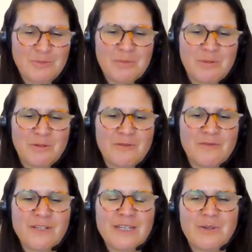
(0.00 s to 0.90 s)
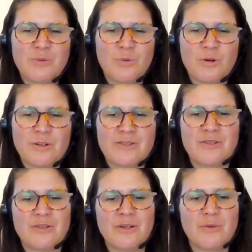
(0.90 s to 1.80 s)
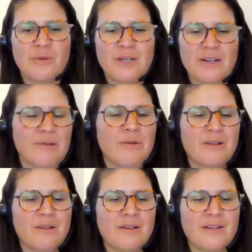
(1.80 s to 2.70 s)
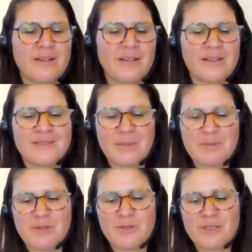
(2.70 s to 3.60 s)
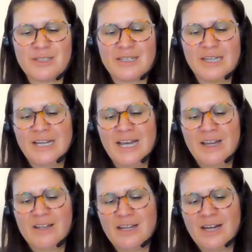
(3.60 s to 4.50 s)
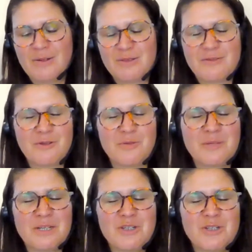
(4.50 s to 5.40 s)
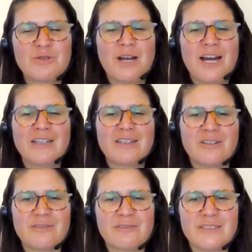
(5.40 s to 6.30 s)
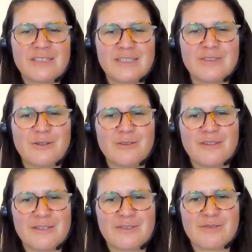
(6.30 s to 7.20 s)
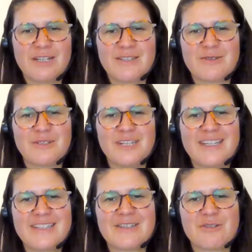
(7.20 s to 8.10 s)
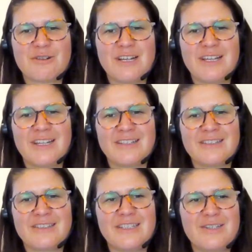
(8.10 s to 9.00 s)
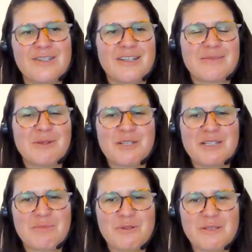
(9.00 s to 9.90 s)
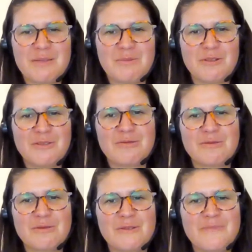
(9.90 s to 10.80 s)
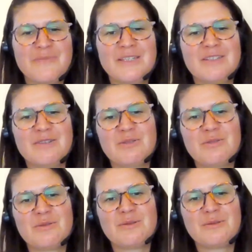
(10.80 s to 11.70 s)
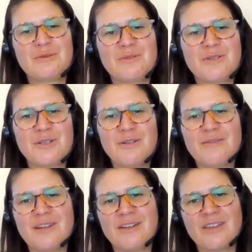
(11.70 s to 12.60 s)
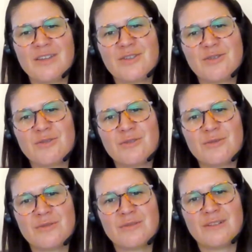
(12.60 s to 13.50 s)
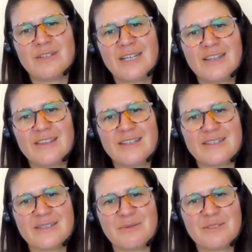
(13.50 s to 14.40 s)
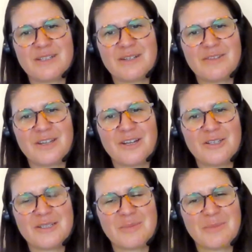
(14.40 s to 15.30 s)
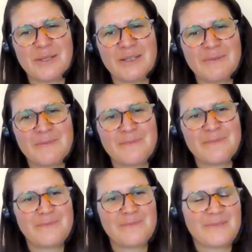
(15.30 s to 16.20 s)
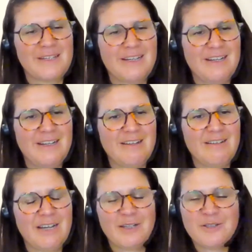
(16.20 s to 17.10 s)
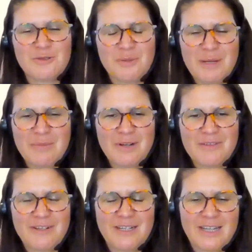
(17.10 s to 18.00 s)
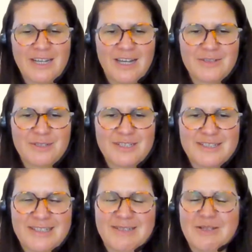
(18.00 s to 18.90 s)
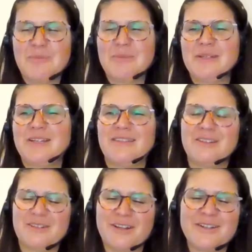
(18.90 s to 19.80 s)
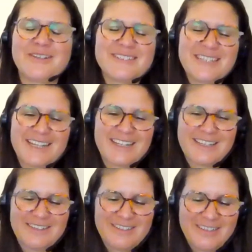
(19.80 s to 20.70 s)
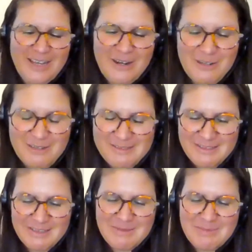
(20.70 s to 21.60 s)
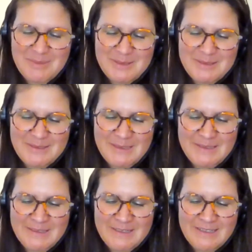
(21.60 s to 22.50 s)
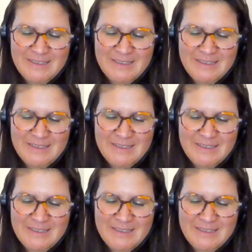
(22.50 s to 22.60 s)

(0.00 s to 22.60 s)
to people fleeing war. So we are it's absolutely uh, out of our mission to add conflict in all this right so let's try and teach as much as possible to to, to solve their issues like this without the gossiping uh, I can't remember if I addressed this topic the other day or not, but uh,